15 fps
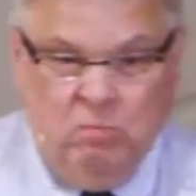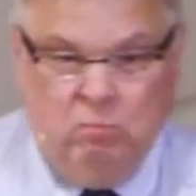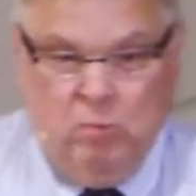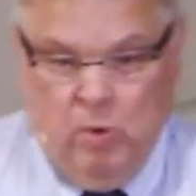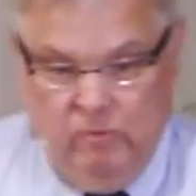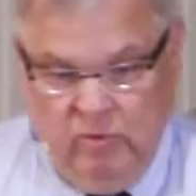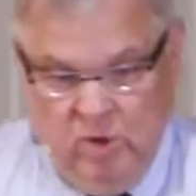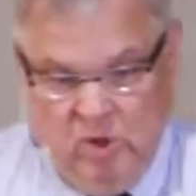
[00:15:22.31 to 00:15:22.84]

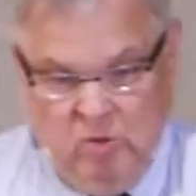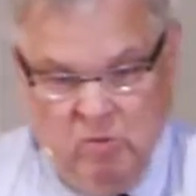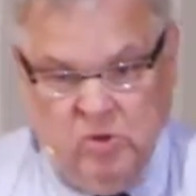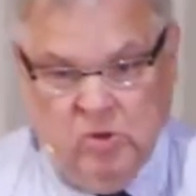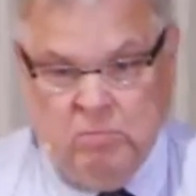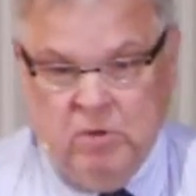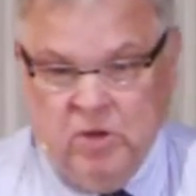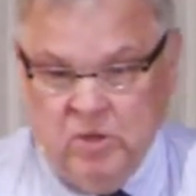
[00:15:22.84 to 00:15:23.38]
moved in with
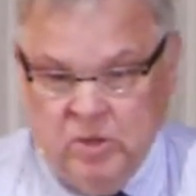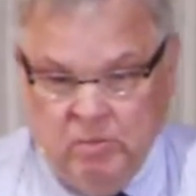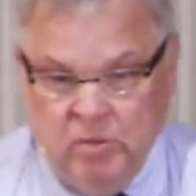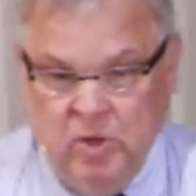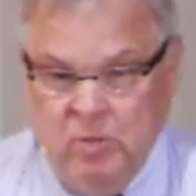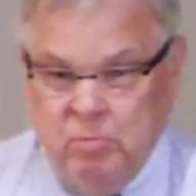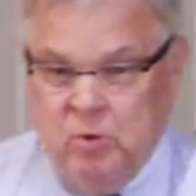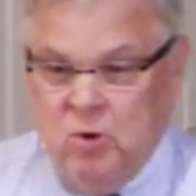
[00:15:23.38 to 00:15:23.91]
a bunch of
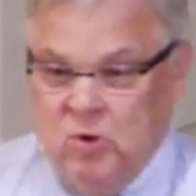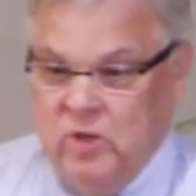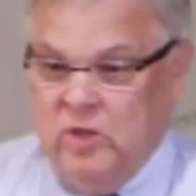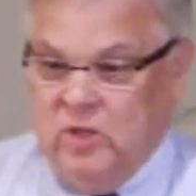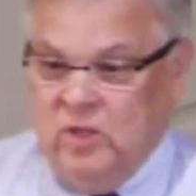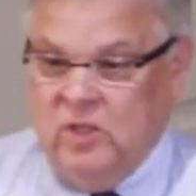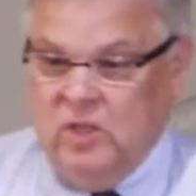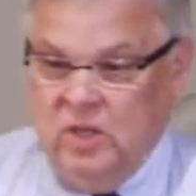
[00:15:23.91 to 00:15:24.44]
people
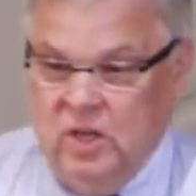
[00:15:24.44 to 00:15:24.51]
and